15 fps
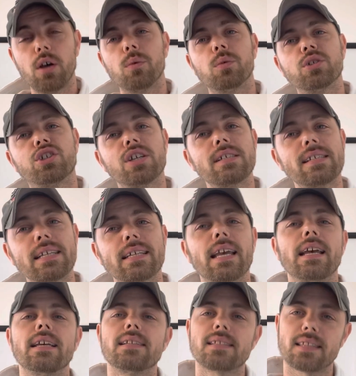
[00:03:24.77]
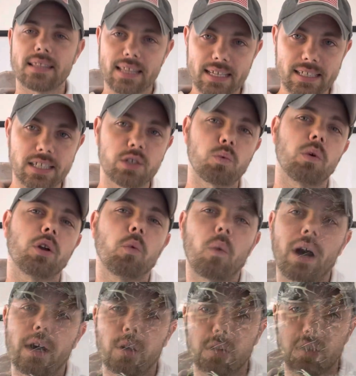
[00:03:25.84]
Well, just in case, this is what a
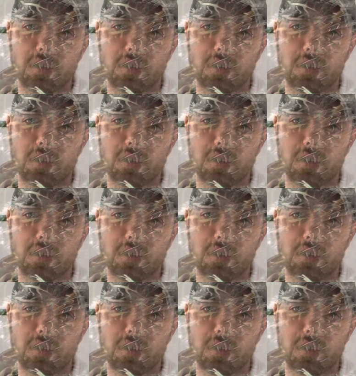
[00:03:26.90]
wild